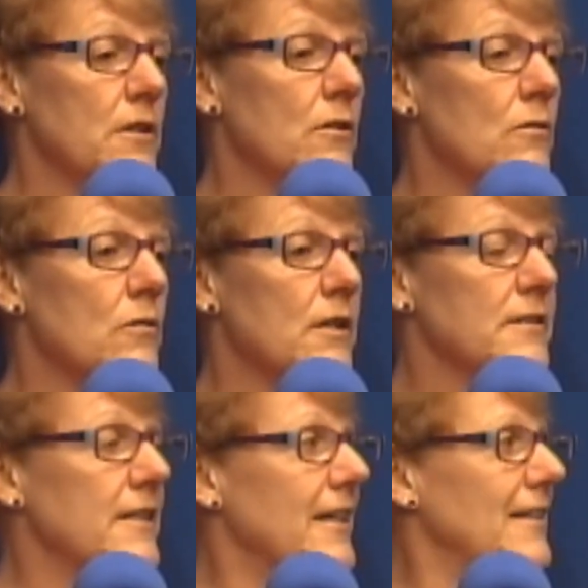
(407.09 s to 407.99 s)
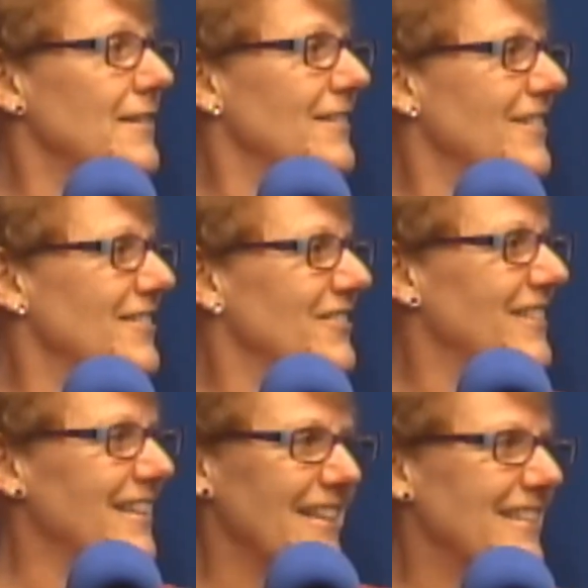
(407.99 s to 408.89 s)
though, contain other
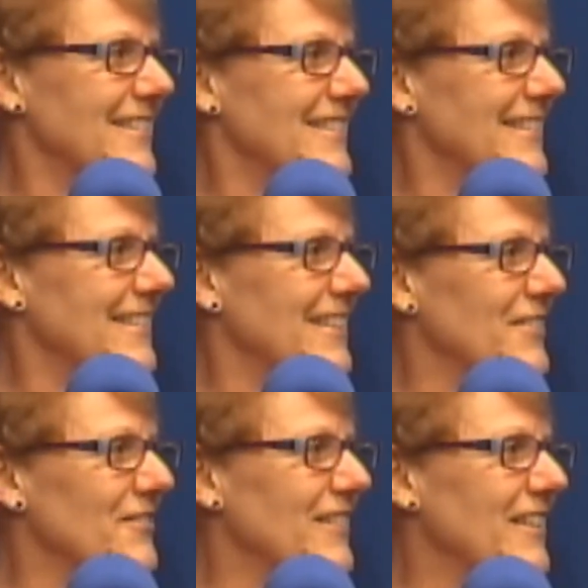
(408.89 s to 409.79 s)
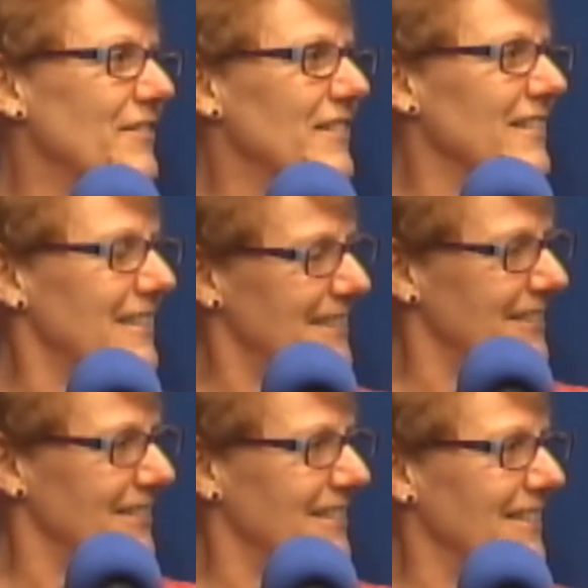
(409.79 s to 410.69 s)
things that they don't even list
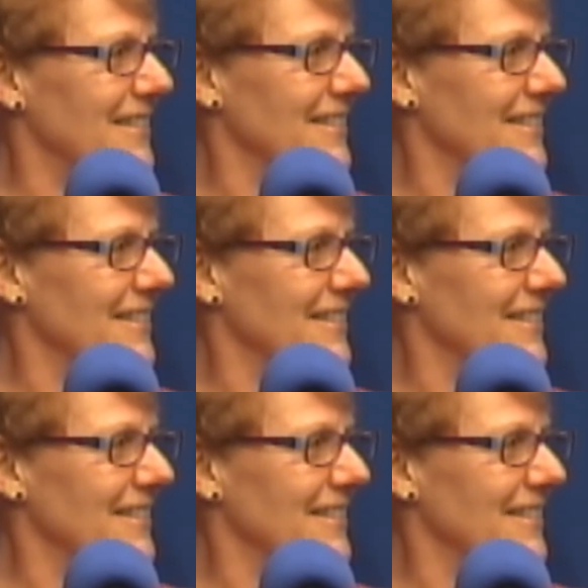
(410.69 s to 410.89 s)
on the...